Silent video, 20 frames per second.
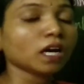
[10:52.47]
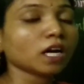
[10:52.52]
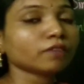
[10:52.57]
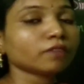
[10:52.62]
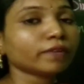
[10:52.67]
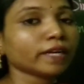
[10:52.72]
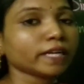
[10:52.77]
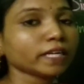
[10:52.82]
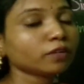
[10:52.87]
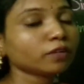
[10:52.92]

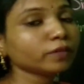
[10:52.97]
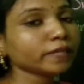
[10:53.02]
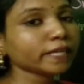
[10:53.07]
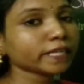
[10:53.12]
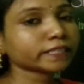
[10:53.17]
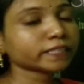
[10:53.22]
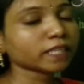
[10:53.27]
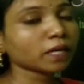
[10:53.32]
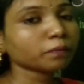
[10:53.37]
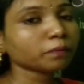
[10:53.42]
A very good
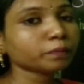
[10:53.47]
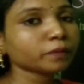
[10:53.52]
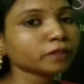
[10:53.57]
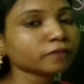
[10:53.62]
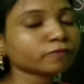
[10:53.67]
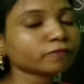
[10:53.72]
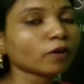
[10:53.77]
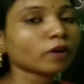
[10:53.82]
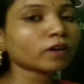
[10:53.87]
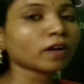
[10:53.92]

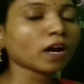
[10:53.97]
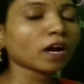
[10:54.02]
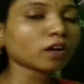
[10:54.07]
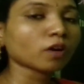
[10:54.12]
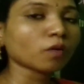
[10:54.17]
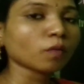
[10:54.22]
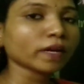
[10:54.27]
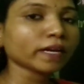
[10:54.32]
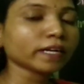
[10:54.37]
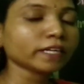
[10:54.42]
example for
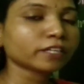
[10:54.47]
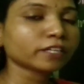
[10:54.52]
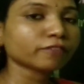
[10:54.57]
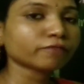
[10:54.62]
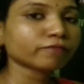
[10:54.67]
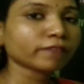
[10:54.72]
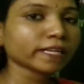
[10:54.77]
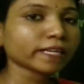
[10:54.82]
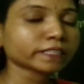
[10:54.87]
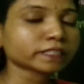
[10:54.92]
acquired
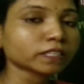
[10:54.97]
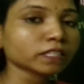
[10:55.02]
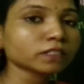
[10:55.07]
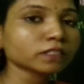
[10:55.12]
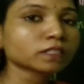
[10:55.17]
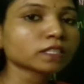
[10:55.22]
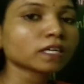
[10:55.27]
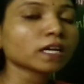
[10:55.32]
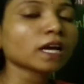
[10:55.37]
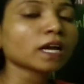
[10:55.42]
reflex
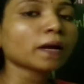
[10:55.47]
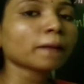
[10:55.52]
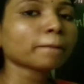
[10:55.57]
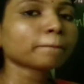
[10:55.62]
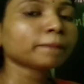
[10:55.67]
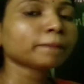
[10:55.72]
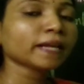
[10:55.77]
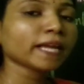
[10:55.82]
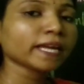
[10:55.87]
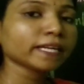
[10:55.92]
is
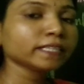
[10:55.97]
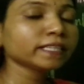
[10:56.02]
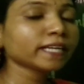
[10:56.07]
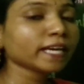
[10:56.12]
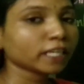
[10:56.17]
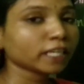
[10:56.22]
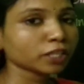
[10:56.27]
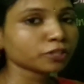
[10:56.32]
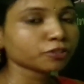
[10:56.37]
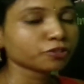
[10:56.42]
playing
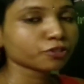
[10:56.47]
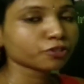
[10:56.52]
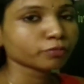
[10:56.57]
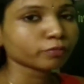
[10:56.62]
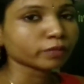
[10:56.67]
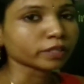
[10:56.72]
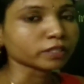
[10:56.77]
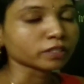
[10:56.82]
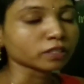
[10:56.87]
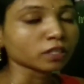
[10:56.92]
an
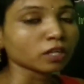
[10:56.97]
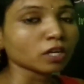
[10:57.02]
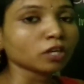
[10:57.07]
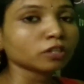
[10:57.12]
instrument.